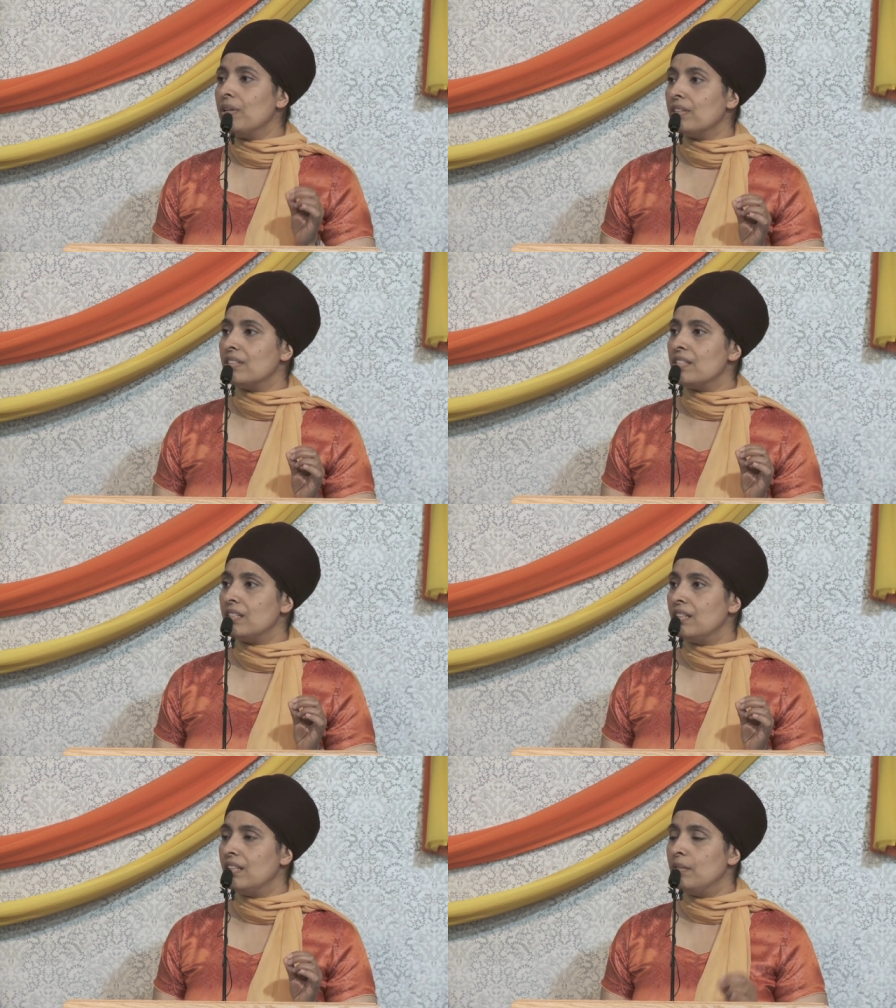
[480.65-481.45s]
words,
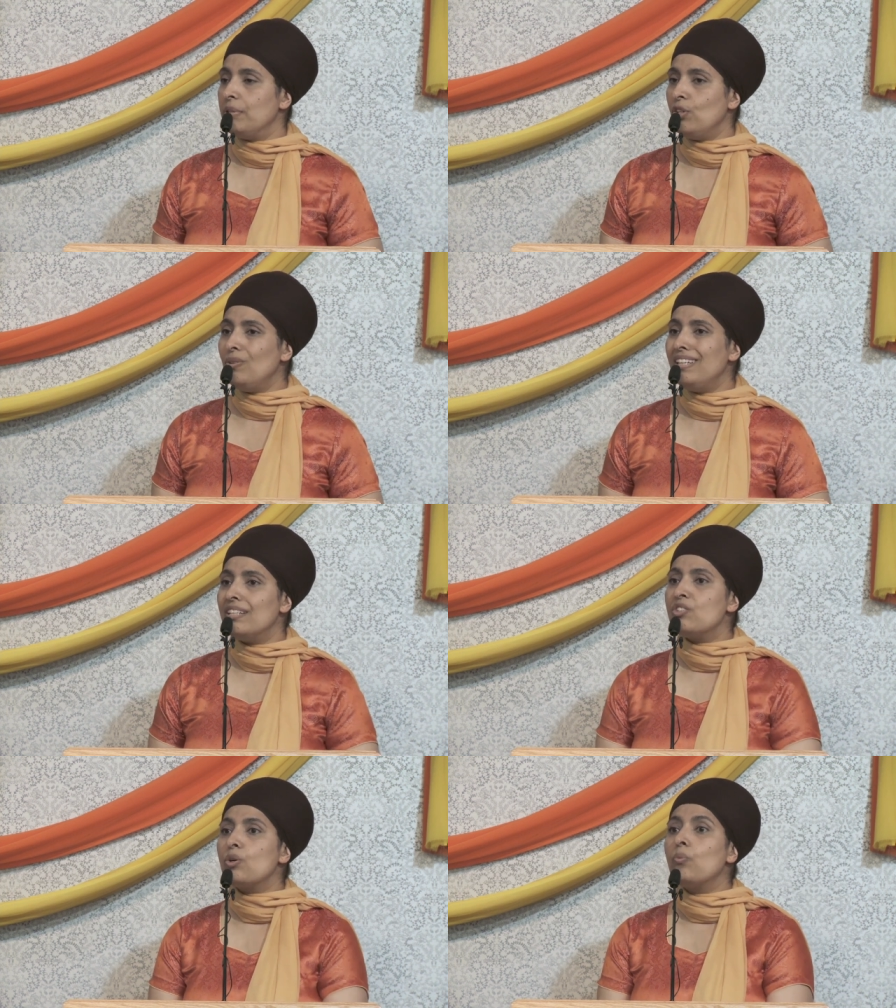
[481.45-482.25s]
but you
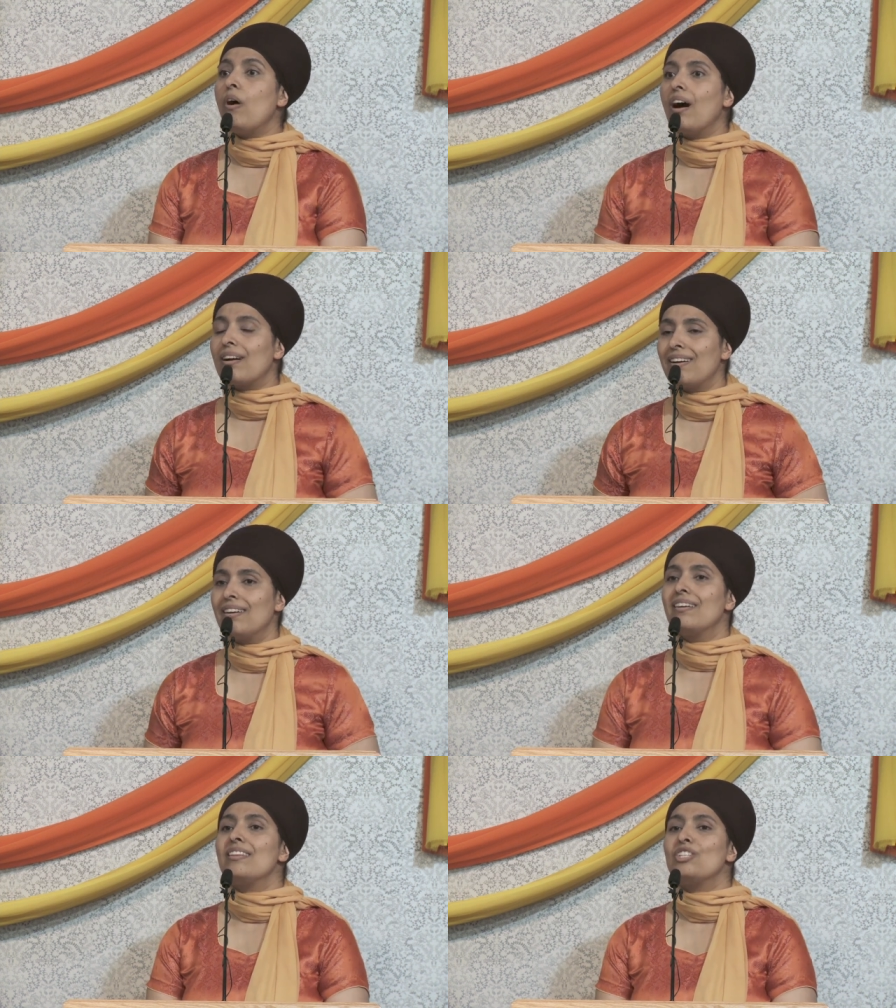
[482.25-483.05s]
needed to walk
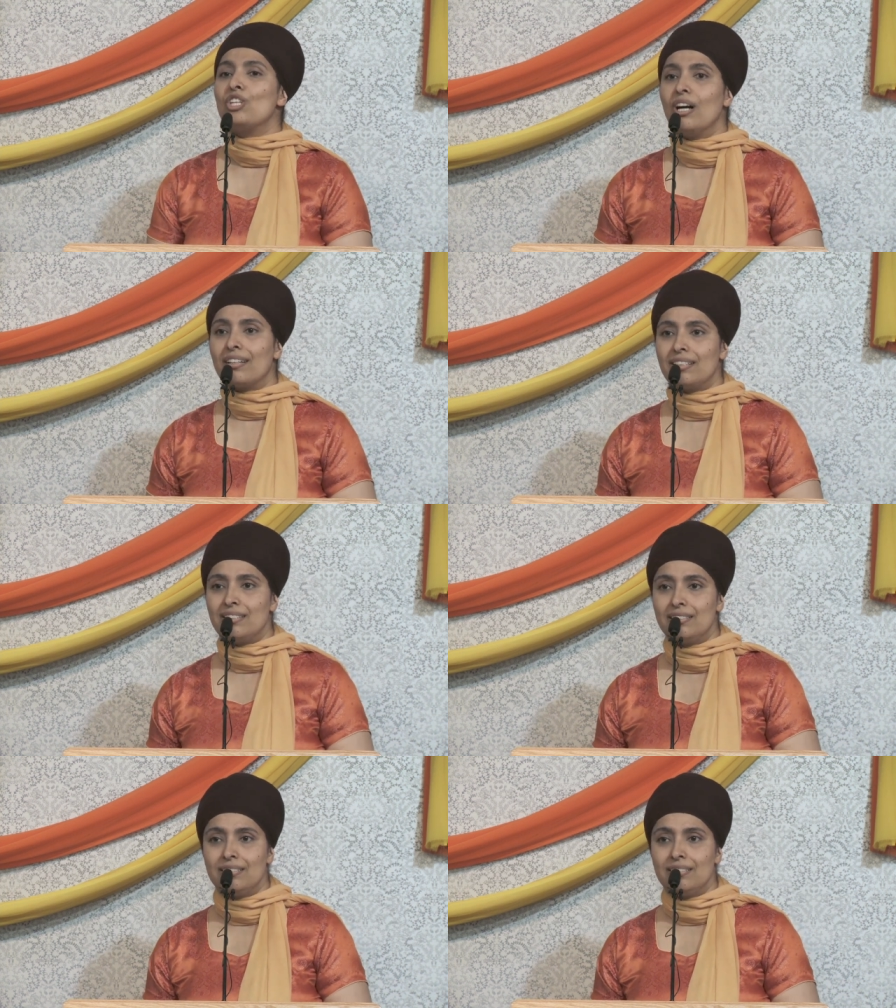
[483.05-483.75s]
the talk.